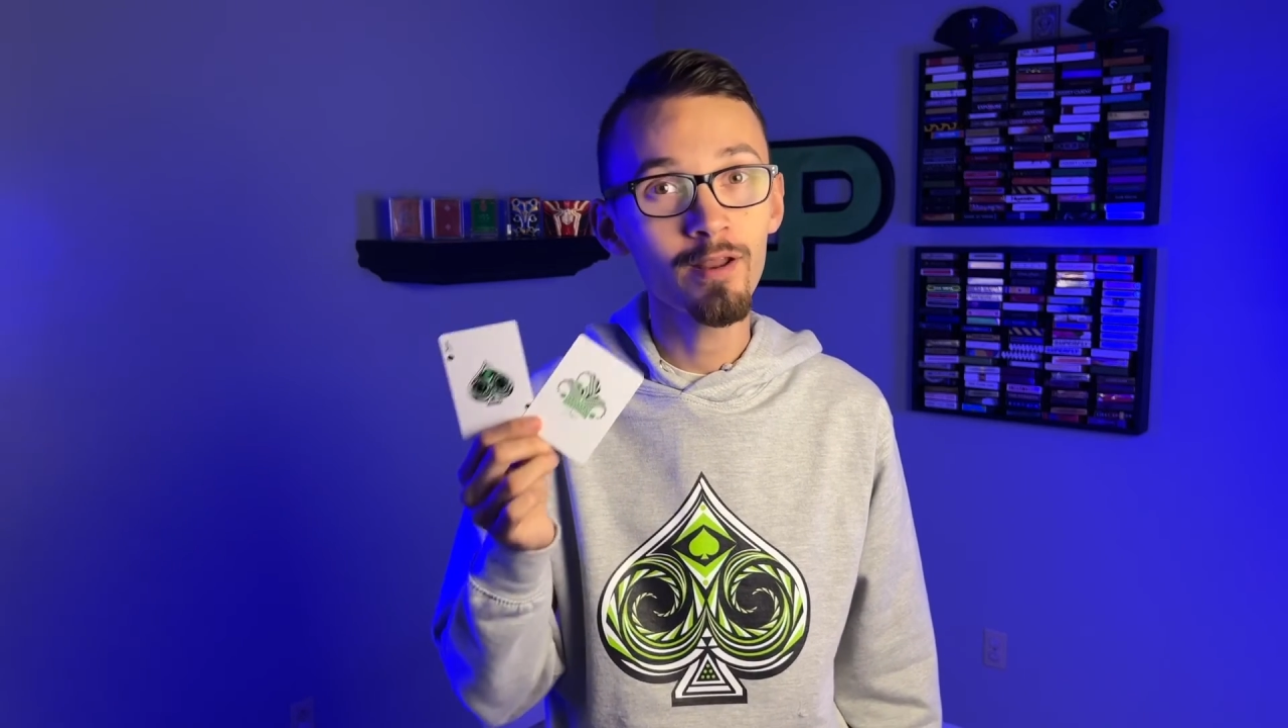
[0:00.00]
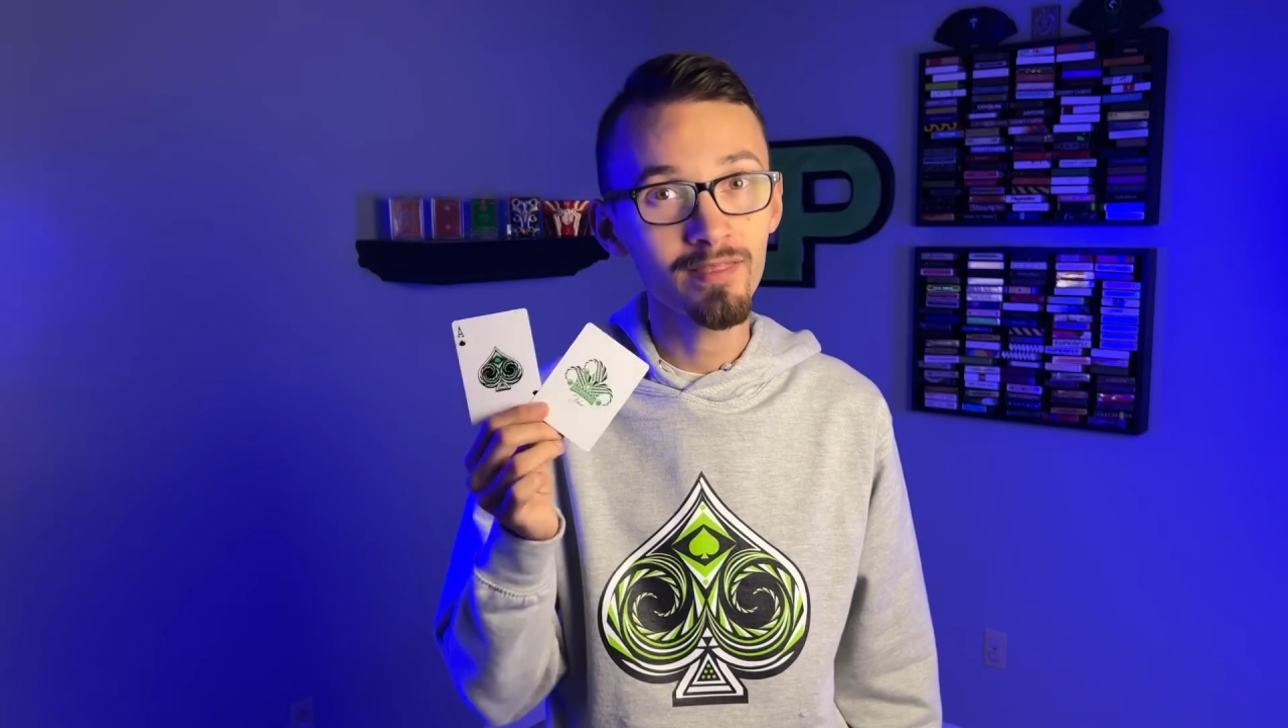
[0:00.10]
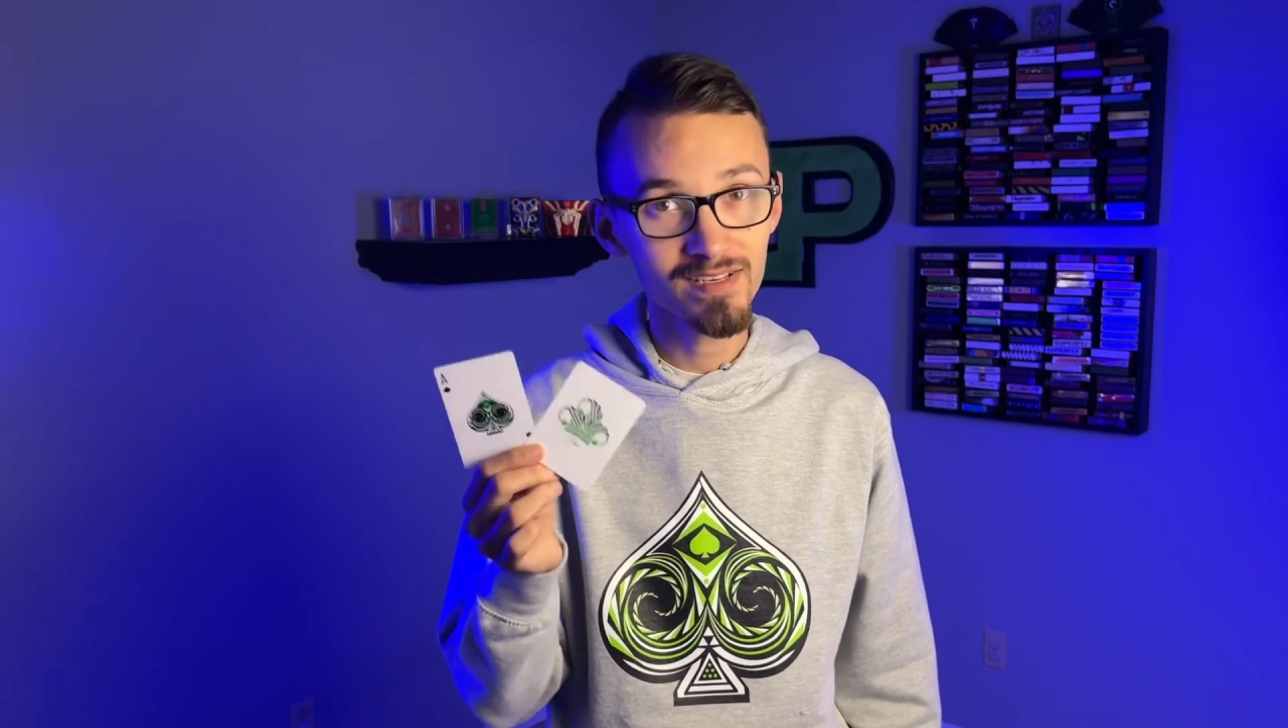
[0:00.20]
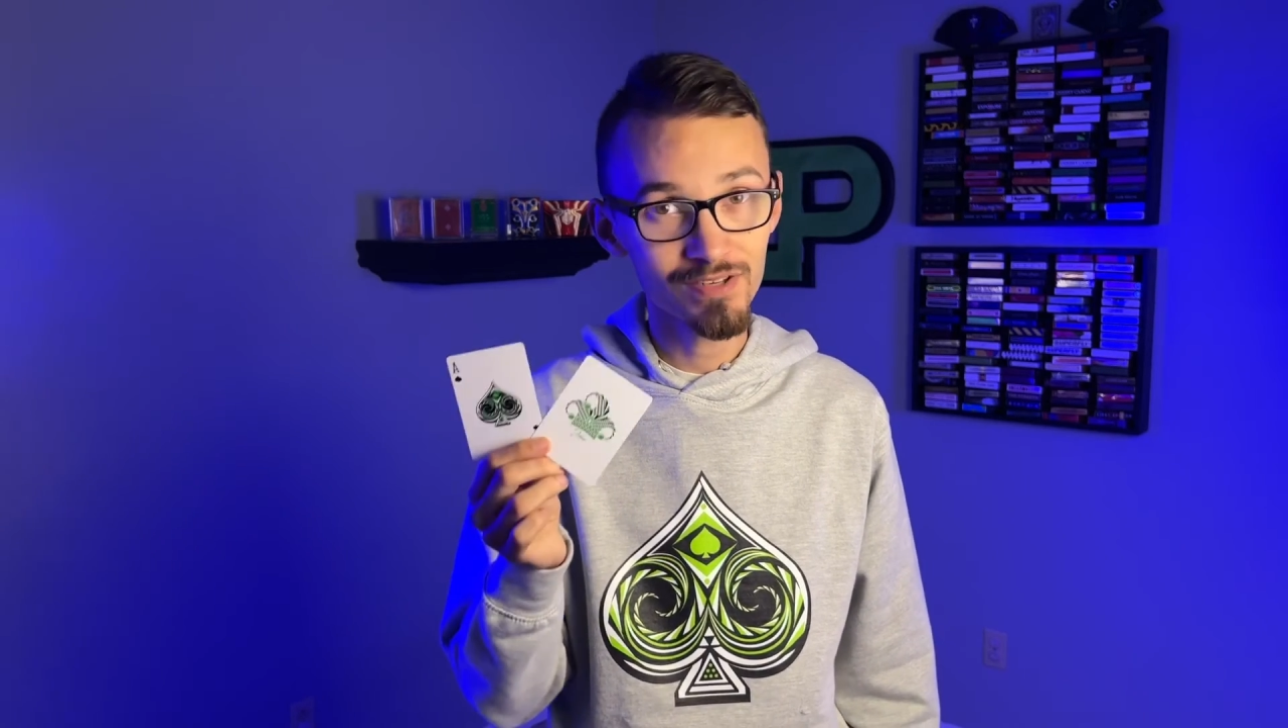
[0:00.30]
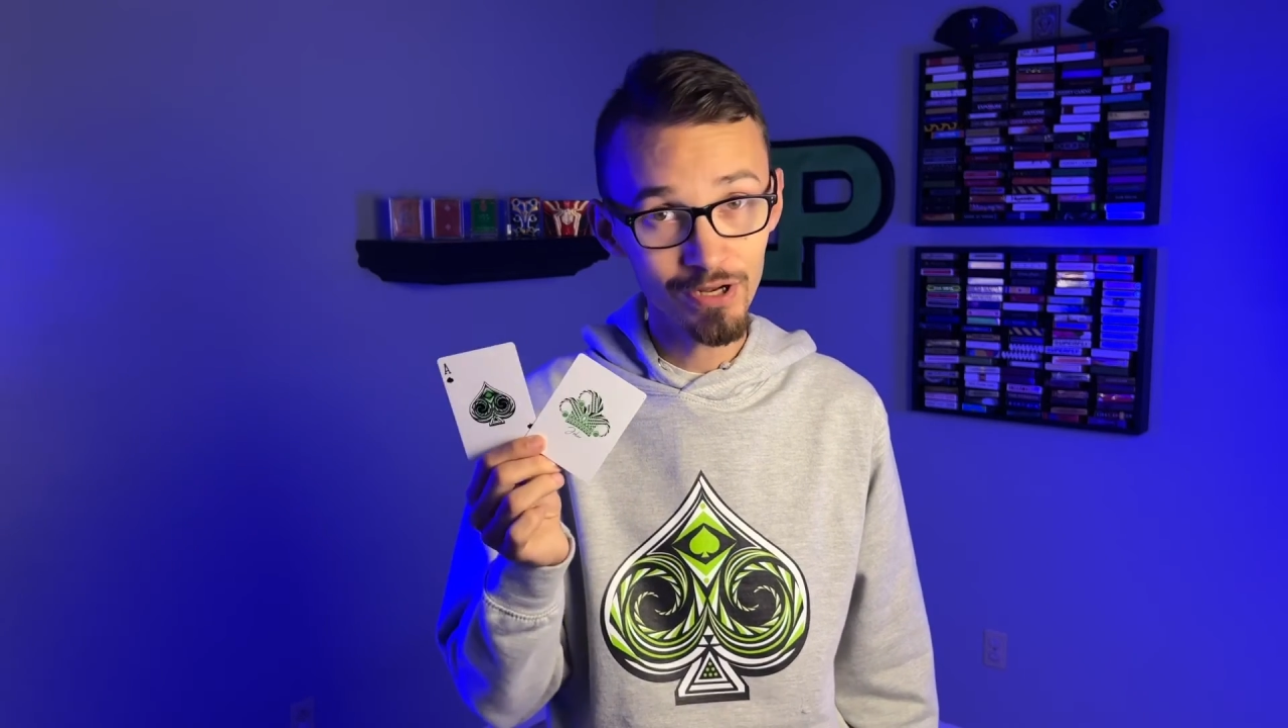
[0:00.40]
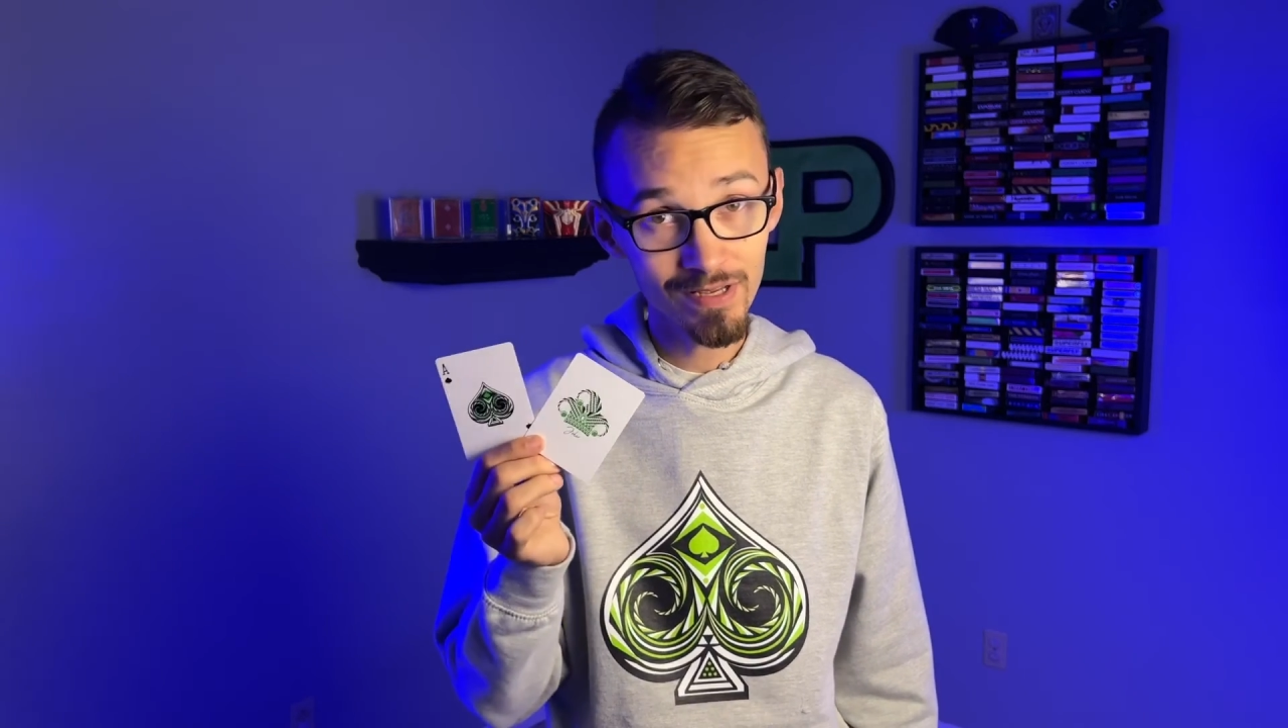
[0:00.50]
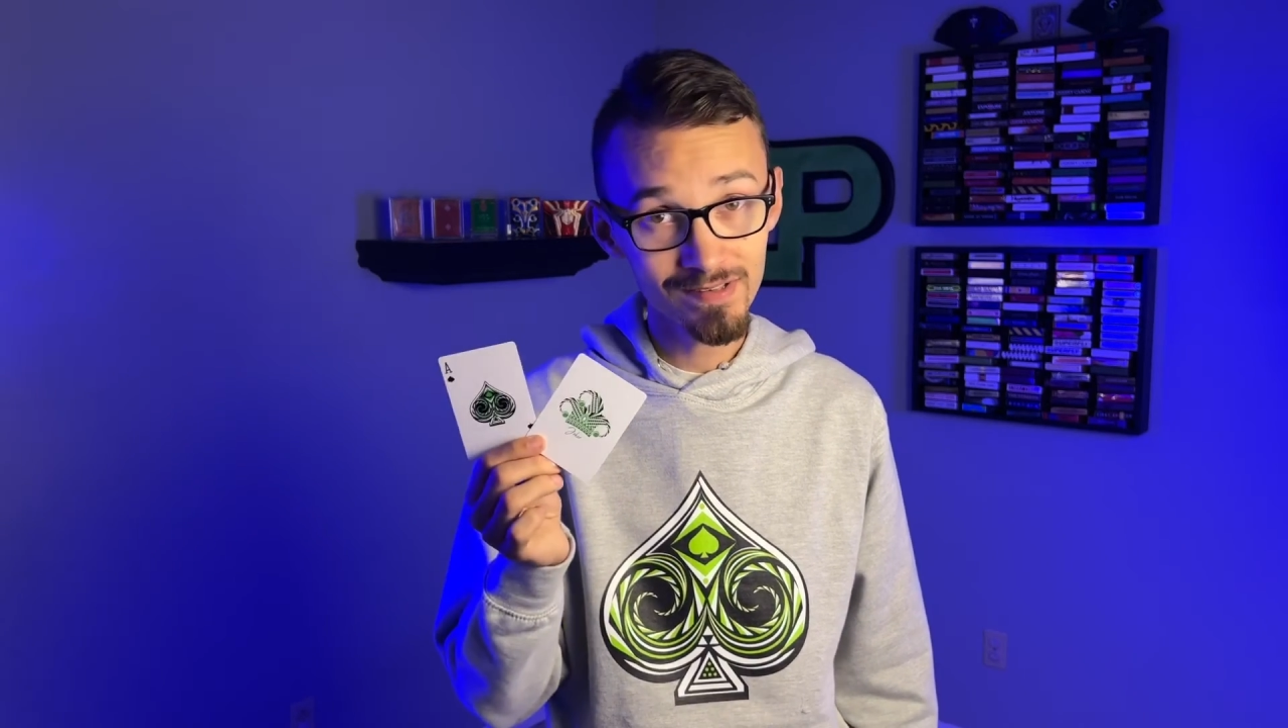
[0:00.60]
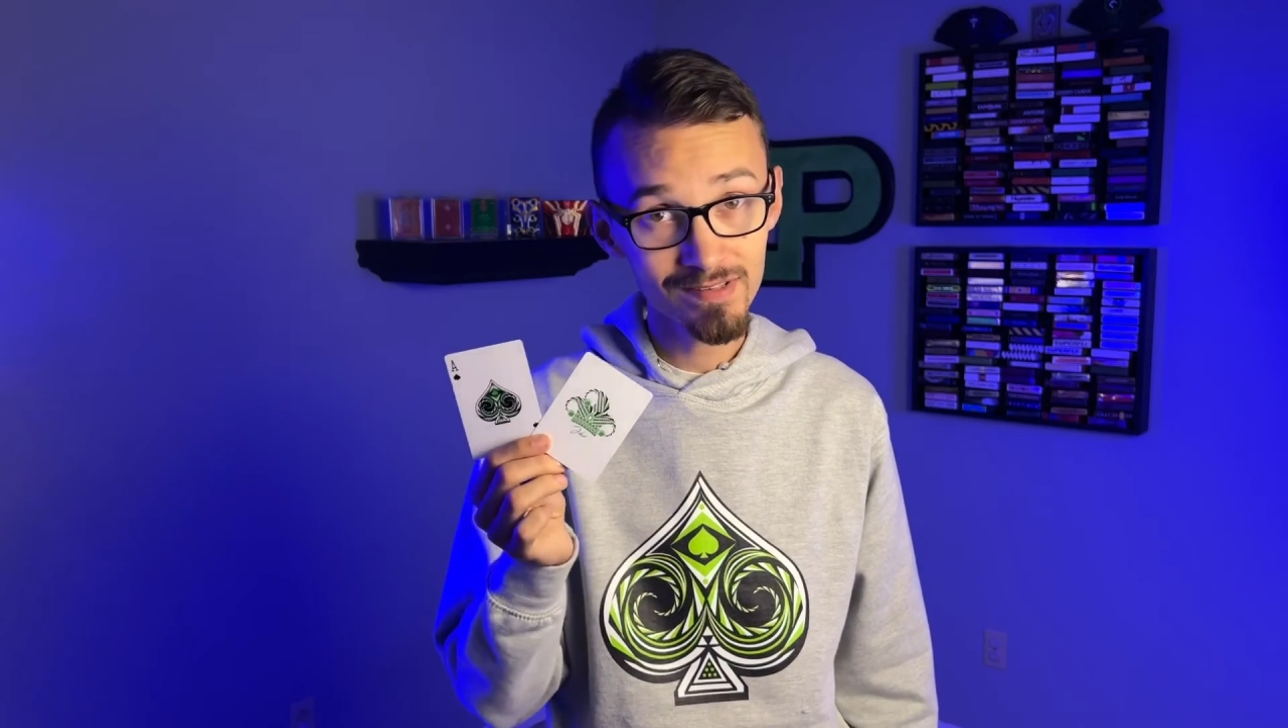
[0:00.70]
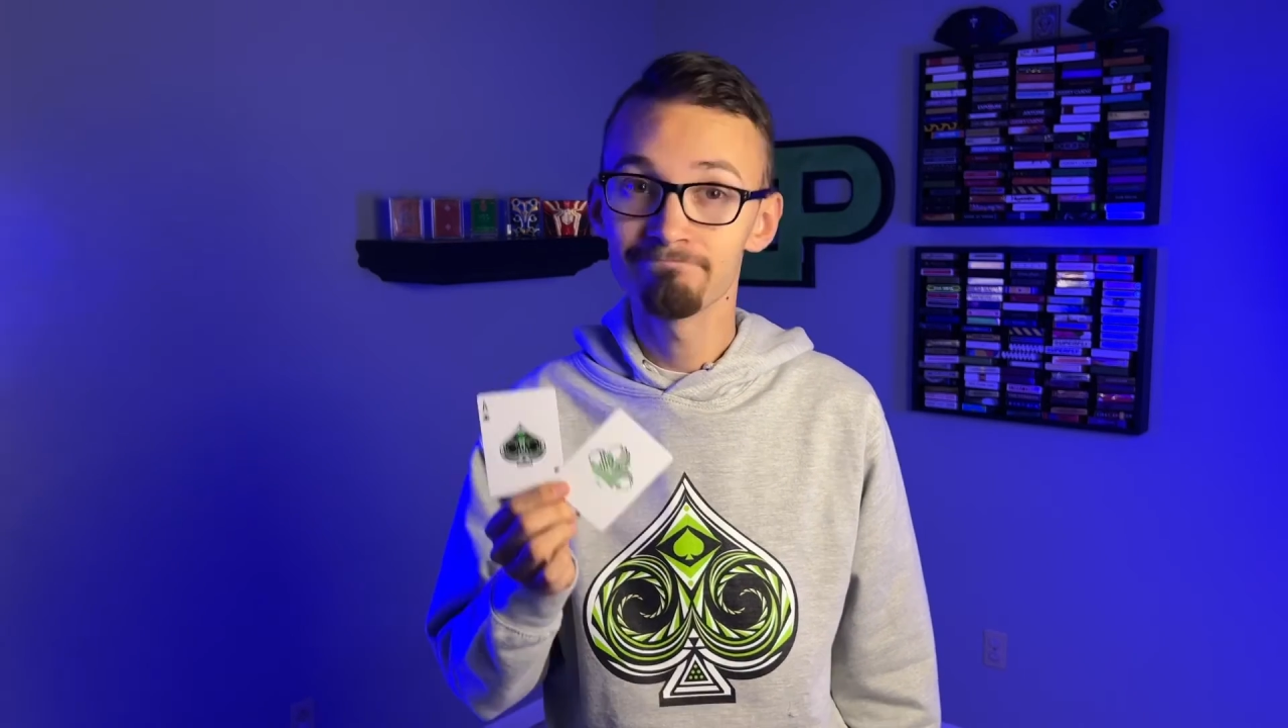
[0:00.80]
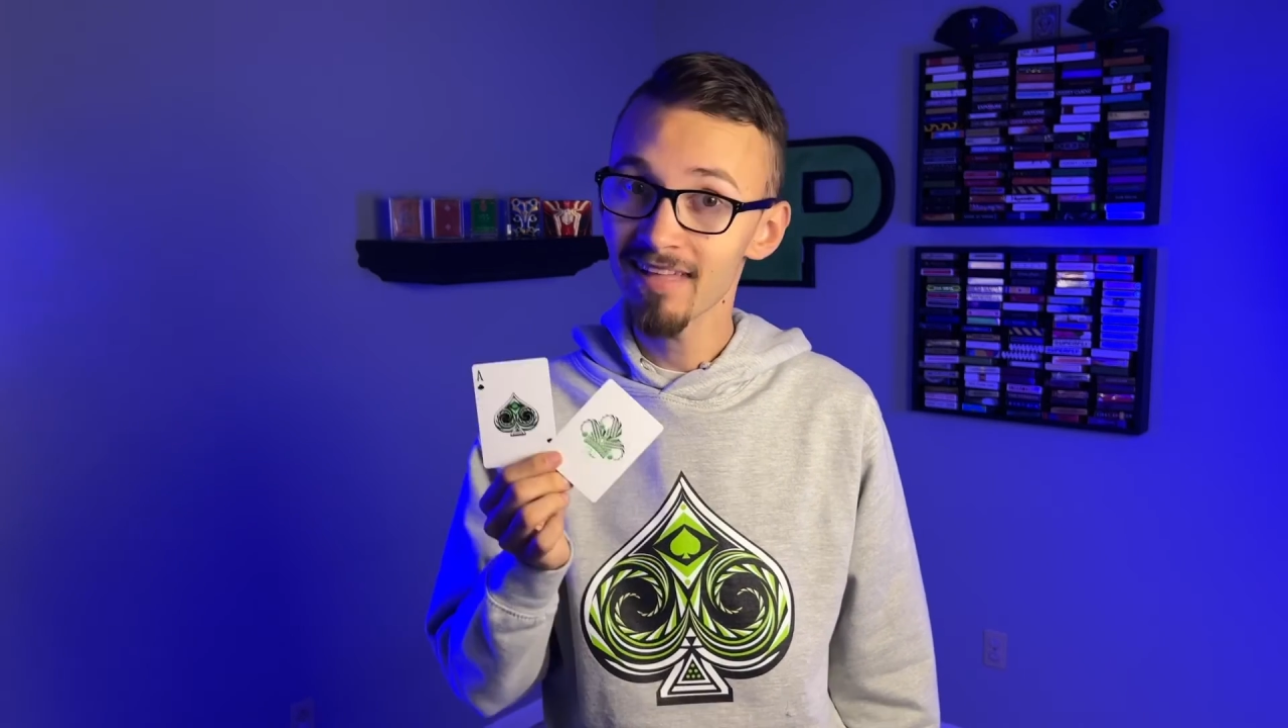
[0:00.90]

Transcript: of these hoodies,